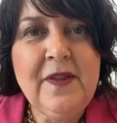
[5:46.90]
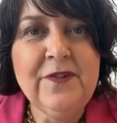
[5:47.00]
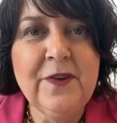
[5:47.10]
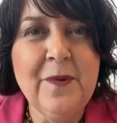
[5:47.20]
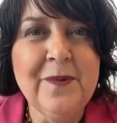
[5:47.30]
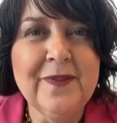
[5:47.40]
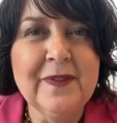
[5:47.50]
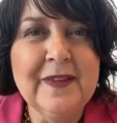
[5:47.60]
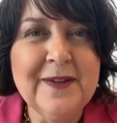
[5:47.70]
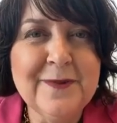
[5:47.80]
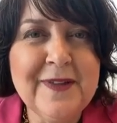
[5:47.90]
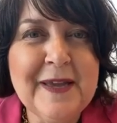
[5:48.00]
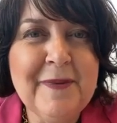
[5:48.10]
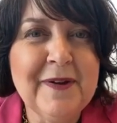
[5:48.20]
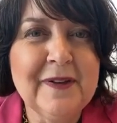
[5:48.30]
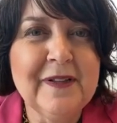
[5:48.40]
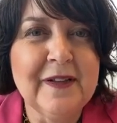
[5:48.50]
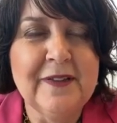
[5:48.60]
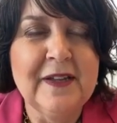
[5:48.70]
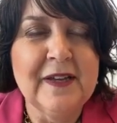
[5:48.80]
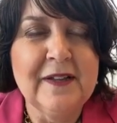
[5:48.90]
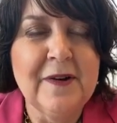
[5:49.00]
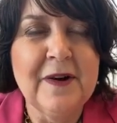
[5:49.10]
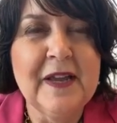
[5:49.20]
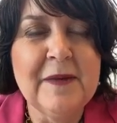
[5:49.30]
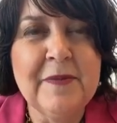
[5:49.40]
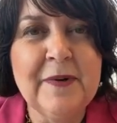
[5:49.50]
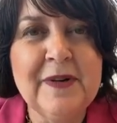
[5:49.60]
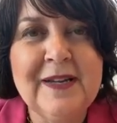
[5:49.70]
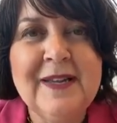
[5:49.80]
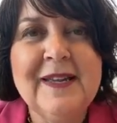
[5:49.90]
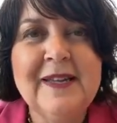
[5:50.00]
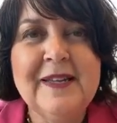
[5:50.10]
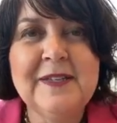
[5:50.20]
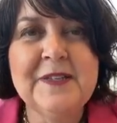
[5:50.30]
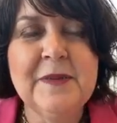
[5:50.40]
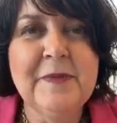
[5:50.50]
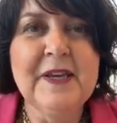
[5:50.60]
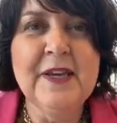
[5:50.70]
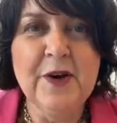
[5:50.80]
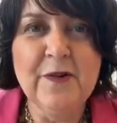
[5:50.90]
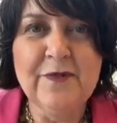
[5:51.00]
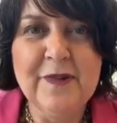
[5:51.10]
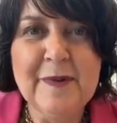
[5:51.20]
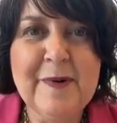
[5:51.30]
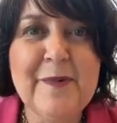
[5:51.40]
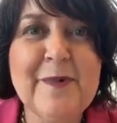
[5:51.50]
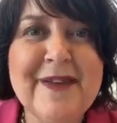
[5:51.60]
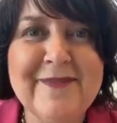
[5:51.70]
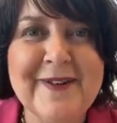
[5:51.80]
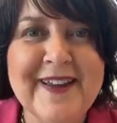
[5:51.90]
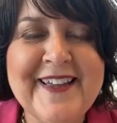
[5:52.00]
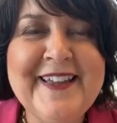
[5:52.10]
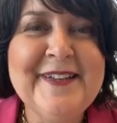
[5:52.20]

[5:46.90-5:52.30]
So the other thing about the clarity component is be careful about wavering.